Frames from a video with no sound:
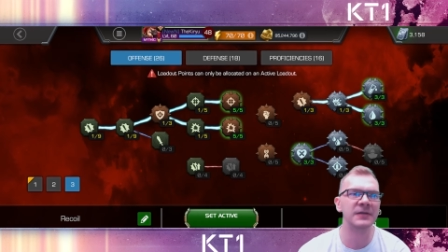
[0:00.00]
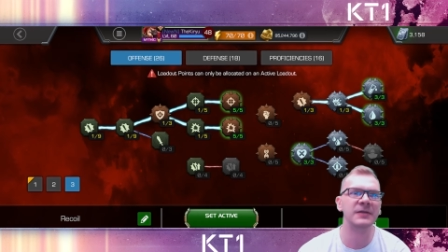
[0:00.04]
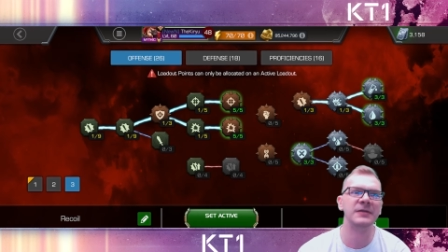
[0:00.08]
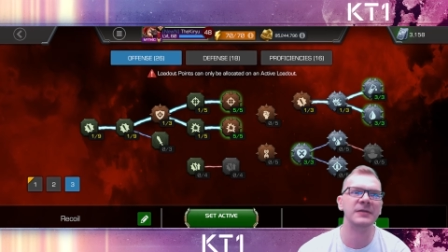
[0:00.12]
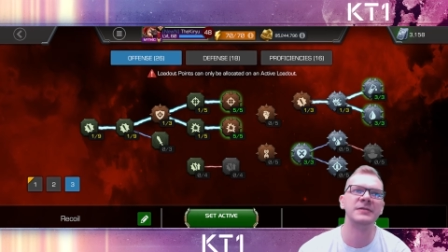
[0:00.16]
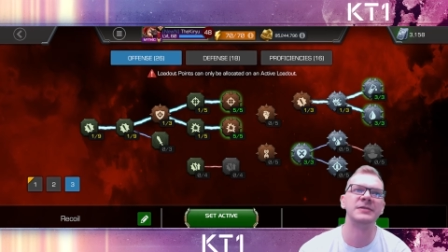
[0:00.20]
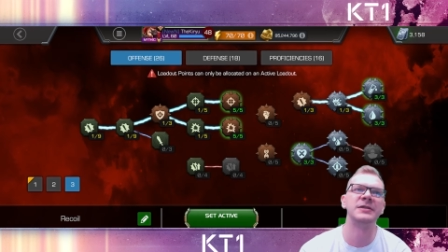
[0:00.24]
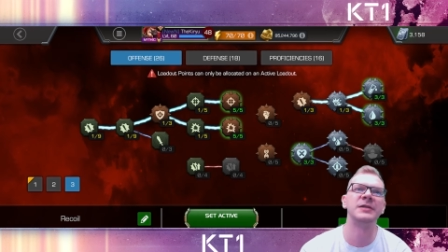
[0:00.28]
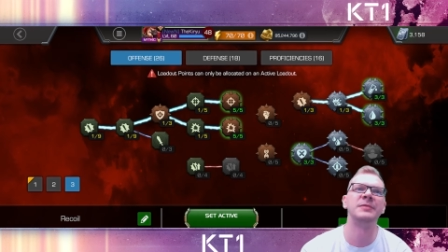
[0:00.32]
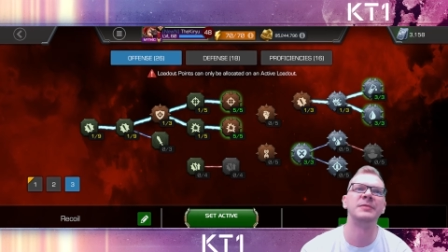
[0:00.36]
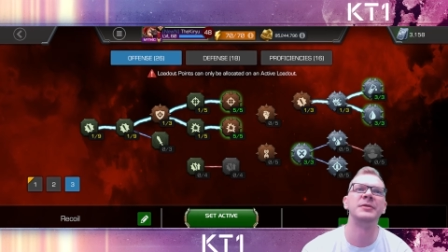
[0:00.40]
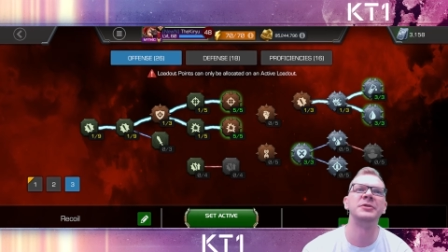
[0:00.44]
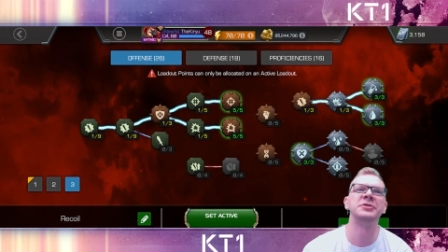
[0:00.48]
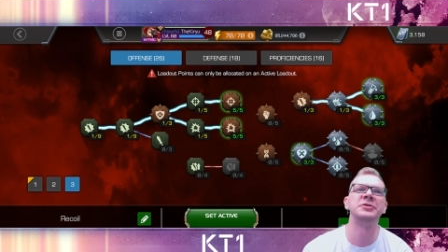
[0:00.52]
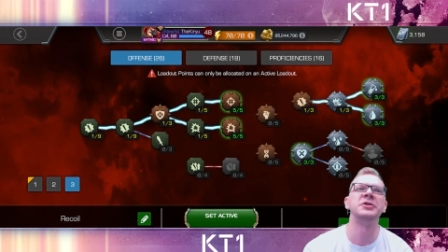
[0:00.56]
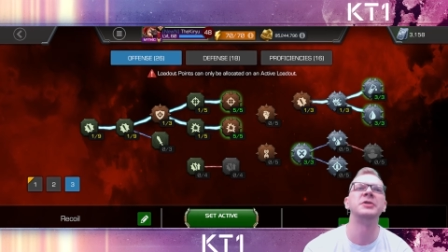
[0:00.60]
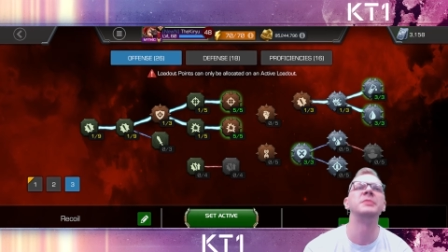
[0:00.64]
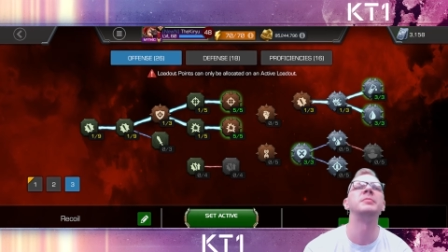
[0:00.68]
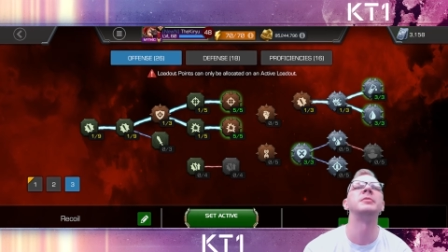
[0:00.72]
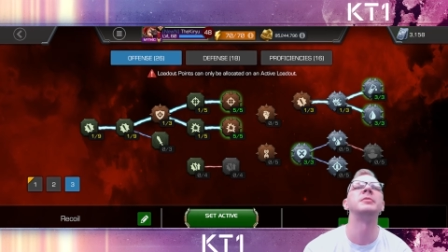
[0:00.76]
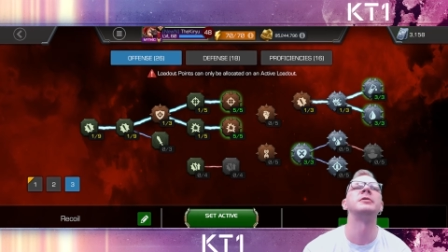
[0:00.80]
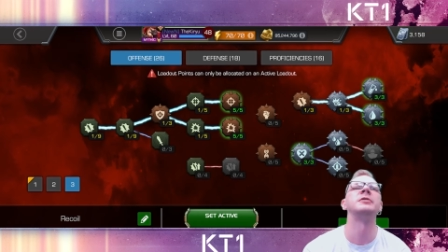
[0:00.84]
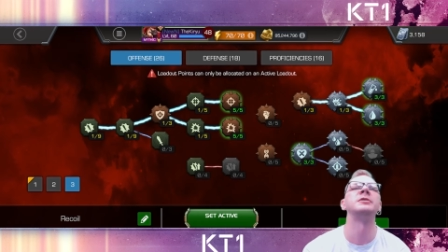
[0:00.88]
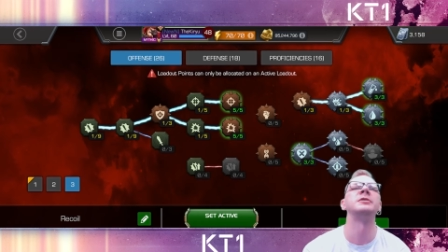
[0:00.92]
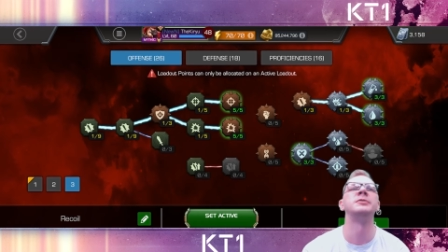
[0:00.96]
and it's going to be
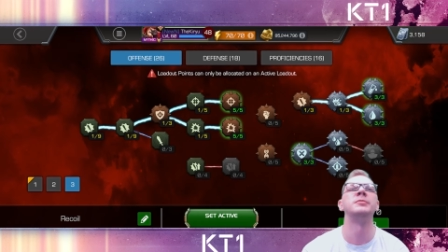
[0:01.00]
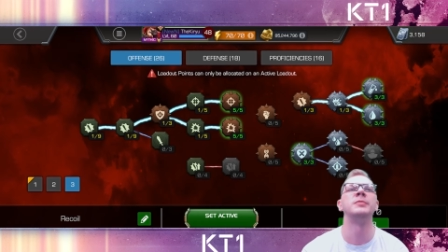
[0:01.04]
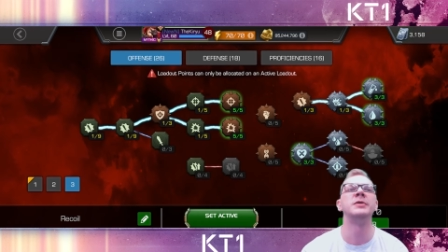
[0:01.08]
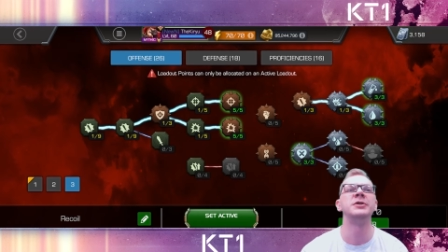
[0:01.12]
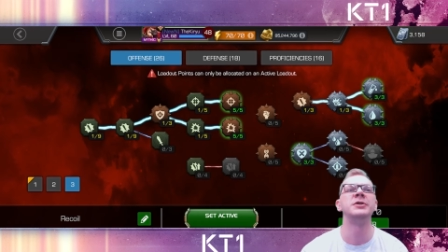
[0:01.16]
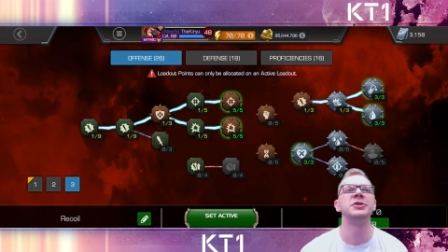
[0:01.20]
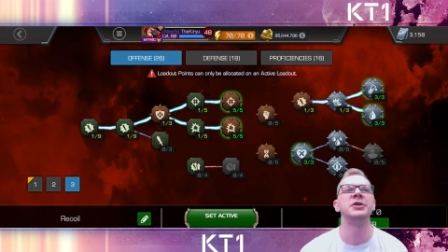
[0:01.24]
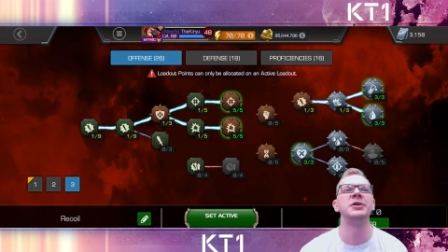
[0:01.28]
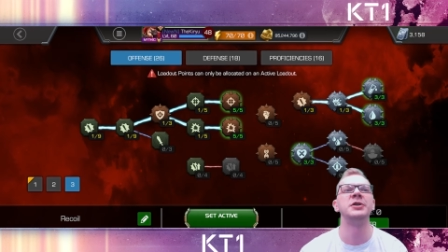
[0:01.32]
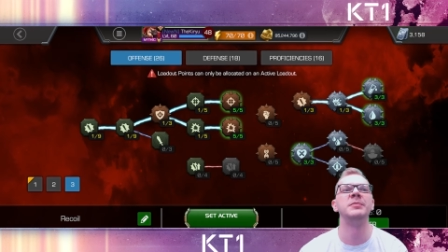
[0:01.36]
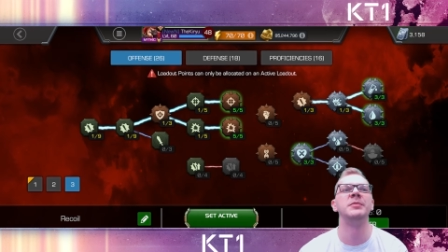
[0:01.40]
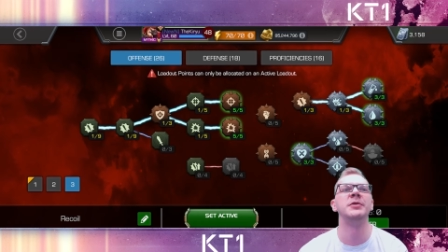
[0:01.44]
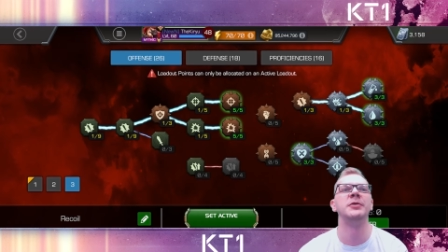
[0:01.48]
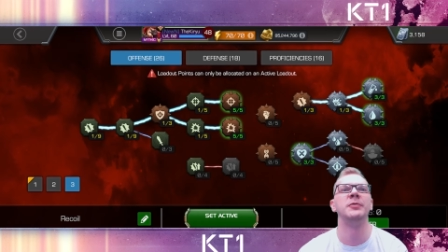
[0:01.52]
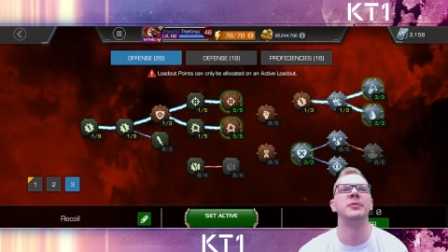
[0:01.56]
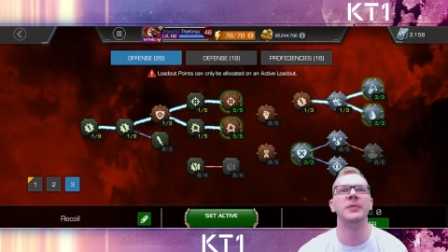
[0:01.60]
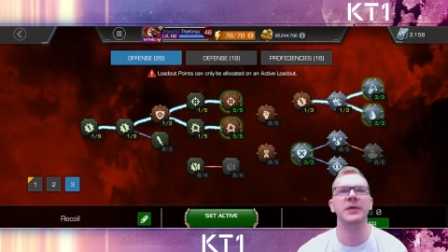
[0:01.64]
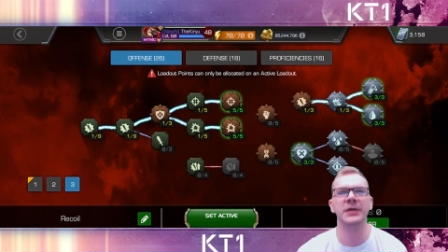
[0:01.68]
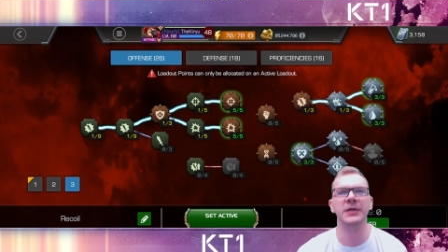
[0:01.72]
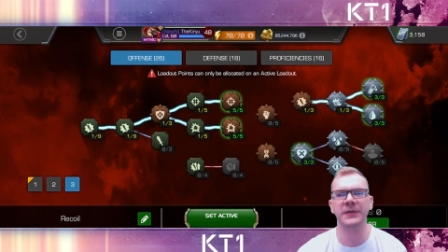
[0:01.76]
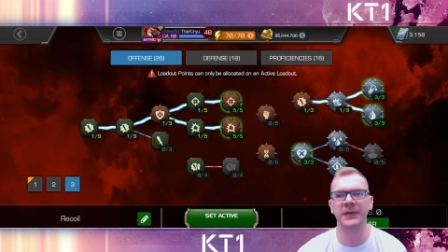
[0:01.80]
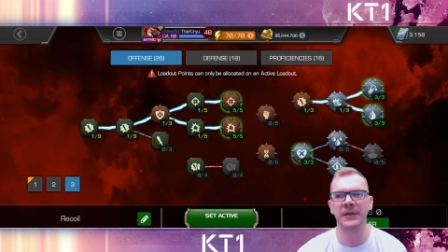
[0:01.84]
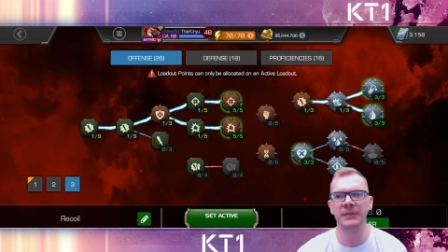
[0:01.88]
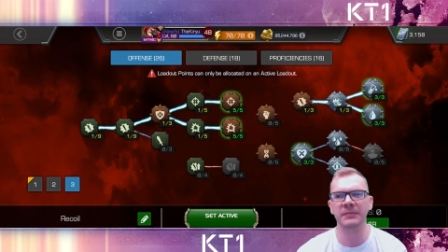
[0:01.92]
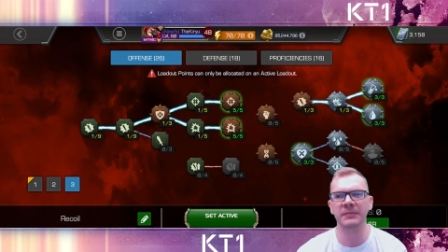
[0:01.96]
cheaper to switch in
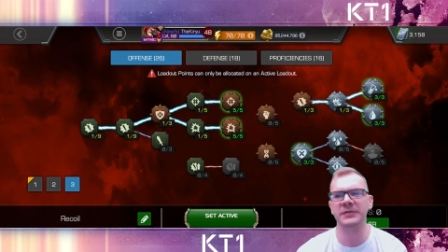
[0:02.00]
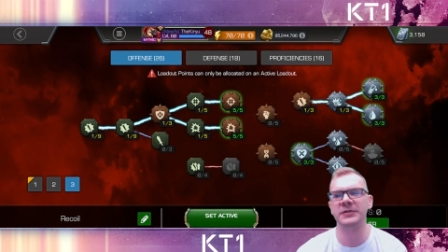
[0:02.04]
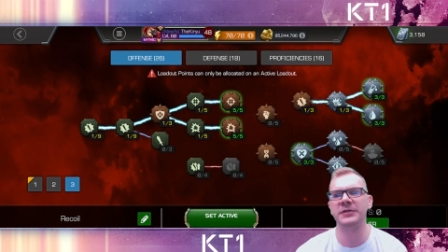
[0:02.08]
between them.